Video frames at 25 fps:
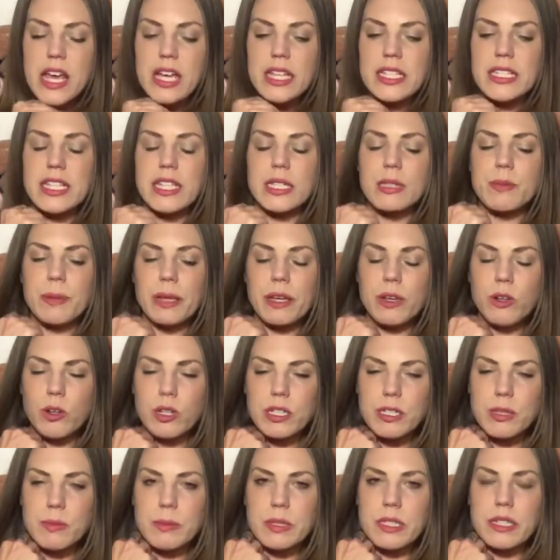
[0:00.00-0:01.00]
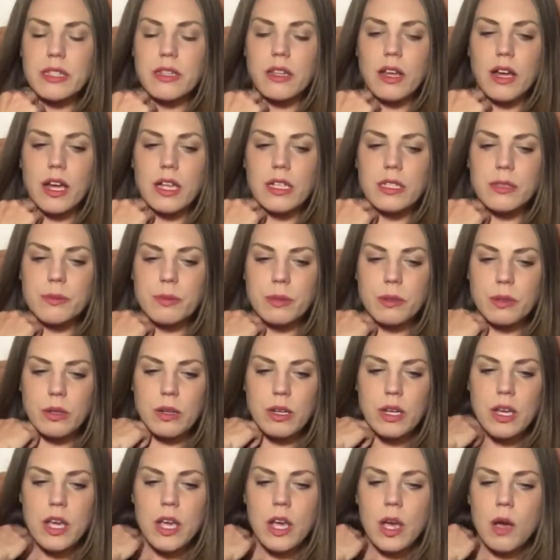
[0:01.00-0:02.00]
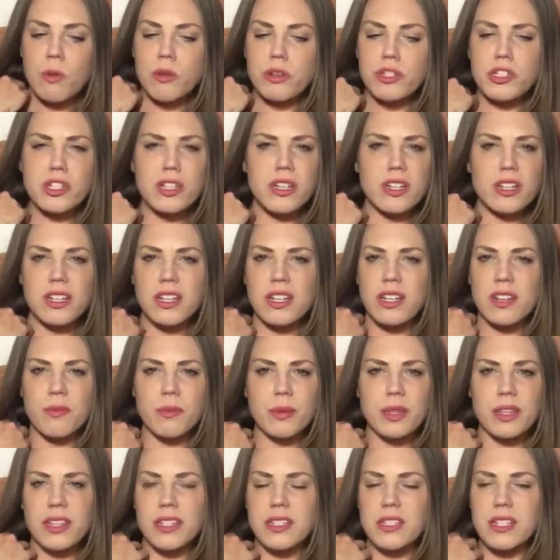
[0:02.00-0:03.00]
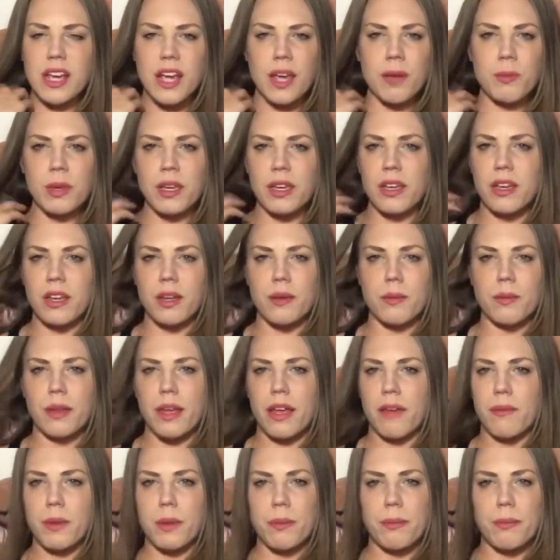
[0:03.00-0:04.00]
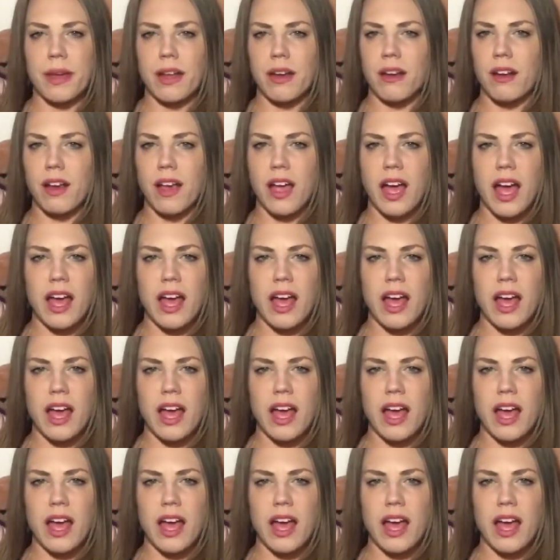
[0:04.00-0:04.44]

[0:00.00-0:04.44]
as I spent Christmas in the hospital, which the timing could have been better.